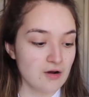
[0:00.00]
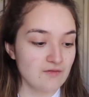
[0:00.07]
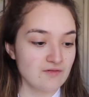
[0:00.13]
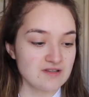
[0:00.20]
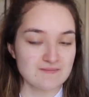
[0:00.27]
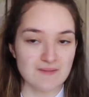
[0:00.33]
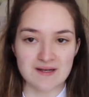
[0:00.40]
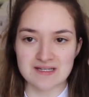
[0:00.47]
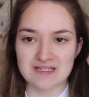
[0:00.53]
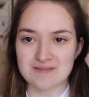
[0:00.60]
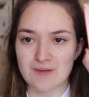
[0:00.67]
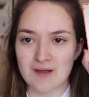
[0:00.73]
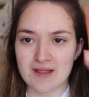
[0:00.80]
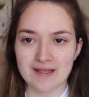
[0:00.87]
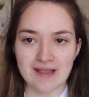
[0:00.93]
know if it's meant to
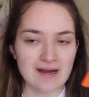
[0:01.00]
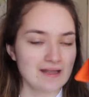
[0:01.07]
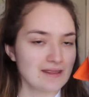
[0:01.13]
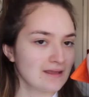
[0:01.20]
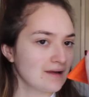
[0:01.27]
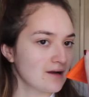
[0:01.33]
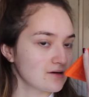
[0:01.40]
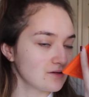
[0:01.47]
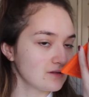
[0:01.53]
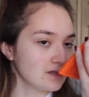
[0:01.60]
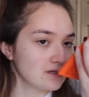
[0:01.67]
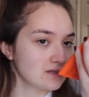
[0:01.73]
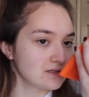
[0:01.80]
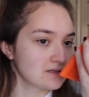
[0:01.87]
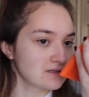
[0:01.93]
smell like anything. I don't think
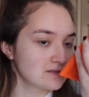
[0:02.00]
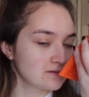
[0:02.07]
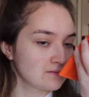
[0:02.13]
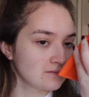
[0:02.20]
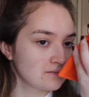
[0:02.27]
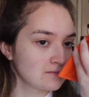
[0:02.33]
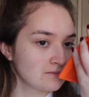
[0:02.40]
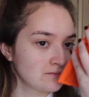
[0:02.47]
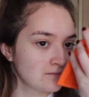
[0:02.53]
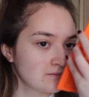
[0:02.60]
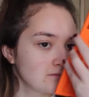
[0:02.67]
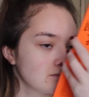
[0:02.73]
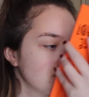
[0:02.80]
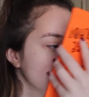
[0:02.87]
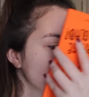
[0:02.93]
it is.
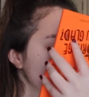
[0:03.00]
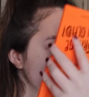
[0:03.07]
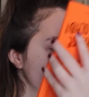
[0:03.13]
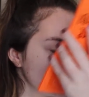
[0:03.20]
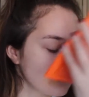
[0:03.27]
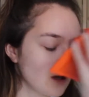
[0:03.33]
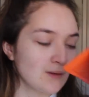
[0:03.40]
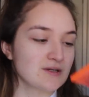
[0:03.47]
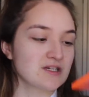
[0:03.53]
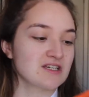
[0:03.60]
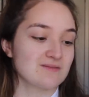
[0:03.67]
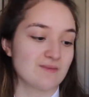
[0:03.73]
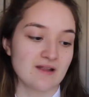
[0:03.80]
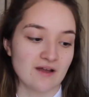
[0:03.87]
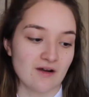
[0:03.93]
I wish it
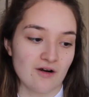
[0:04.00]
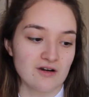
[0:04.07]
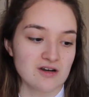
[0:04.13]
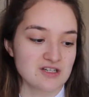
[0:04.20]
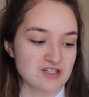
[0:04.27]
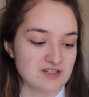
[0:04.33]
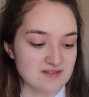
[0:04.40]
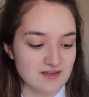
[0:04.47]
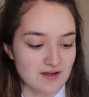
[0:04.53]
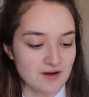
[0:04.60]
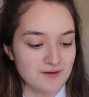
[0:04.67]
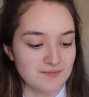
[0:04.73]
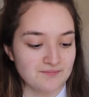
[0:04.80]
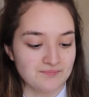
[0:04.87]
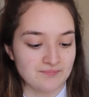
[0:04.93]
smelled like oranges
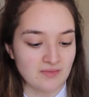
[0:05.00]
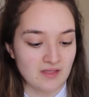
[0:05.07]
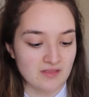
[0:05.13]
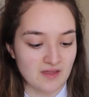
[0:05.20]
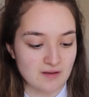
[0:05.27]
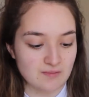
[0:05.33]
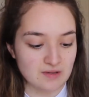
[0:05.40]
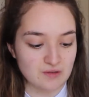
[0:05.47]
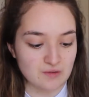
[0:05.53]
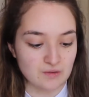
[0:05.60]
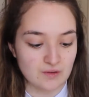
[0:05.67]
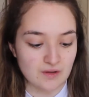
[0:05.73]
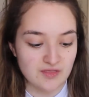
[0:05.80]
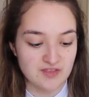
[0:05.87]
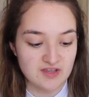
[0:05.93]
though. That'd be
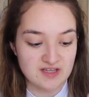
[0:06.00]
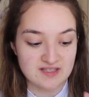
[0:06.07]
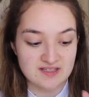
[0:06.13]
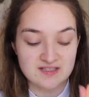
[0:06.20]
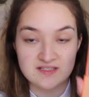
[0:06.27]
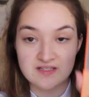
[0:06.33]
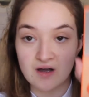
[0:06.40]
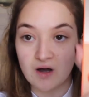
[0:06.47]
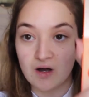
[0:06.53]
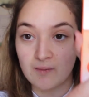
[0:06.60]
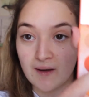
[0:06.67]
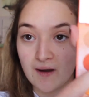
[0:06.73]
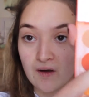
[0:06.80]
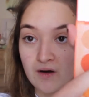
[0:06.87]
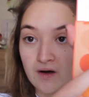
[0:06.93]
cool. This, oh
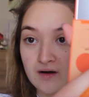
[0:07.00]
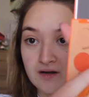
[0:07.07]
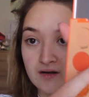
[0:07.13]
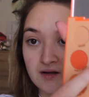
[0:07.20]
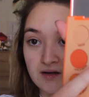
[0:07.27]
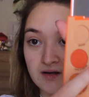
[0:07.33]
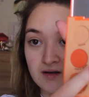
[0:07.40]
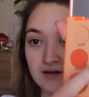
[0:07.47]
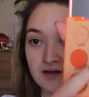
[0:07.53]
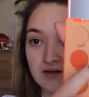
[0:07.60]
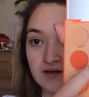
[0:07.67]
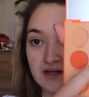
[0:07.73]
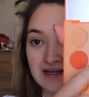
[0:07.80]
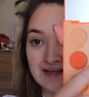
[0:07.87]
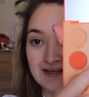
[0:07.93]
my god.
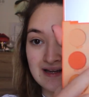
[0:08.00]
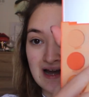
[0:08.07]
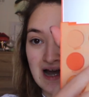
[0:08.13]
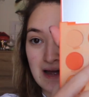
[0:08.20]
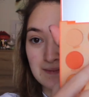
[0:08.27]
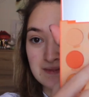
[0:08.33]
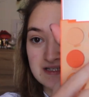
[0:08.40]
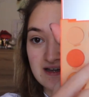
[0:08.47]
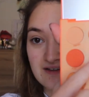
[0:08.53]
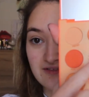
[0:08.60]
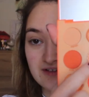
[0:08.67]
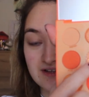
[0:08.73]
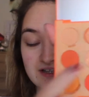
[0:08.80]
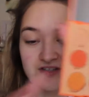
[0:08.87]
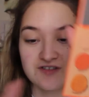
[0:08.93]
I'm
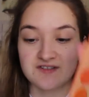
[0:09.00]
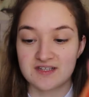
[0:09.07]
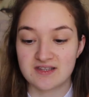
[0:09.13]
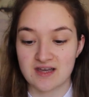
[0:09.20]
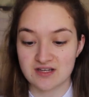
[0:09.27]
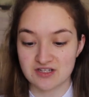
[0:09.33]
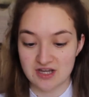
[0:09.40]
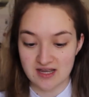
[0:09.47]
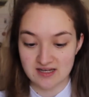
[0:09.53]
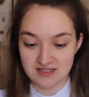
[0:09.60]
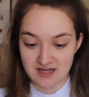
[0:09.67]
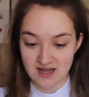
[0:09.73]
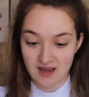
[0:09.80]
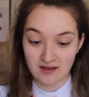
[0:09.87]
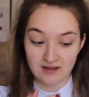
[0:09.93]
definitely using that shade
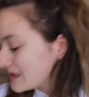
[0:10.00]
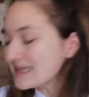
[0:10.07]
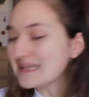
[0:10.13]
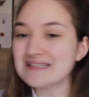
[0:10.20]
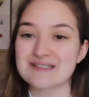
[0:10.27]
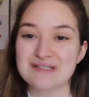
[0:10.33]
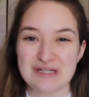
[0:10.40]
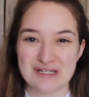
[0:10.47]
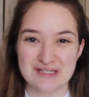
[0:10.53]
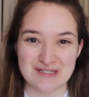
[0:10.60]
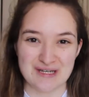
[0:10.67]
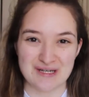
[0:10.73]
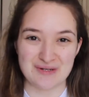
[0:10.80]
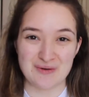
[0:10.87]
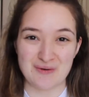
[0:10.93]
today. Please just
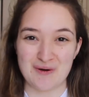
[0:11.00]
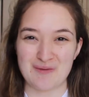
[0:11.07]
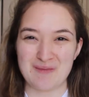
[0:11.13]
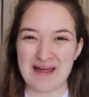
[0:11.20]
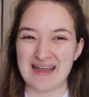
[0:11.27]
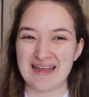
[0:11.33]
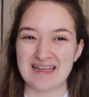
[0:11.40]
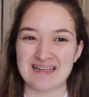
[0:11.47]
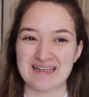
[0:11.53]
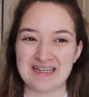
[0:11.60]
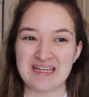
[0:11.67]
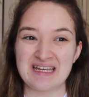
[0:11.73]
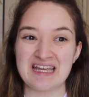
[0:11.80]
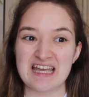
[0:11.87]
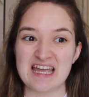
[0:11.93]
ignore my
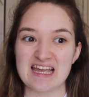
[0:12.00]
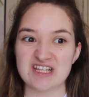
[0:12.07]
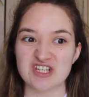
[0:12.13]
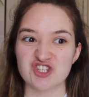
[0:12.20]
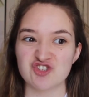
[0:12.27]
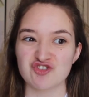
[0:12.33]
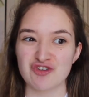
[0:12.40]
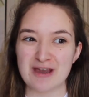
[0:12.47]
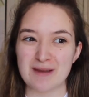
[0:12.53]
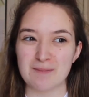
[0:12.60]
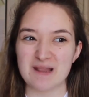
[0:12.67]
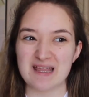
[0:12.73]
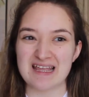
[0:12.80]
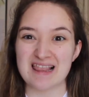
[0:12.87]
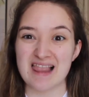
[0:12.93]
extremely
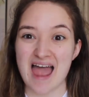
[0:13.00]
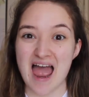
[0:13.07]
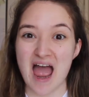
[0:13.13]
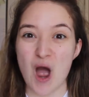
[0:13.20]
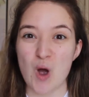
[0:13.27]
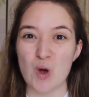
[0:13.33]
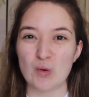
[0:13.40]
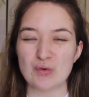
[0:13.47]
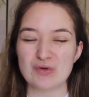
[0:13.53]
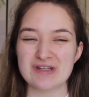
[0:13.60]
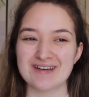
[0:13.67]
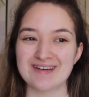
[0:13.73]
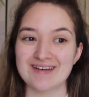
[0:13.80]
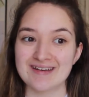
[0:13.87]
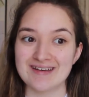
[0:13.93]
loud
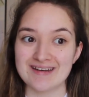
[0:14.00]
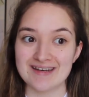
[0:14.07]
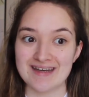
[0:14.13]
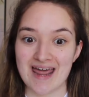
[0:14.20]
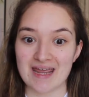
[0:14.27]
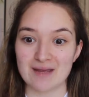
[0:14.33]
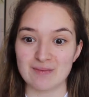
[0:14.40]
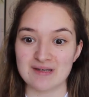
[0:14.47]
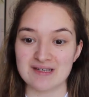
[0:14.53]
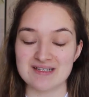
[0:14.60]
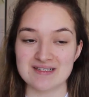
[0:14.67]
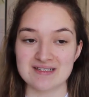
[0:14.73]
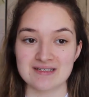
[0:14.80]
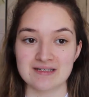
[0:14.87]
neighbours.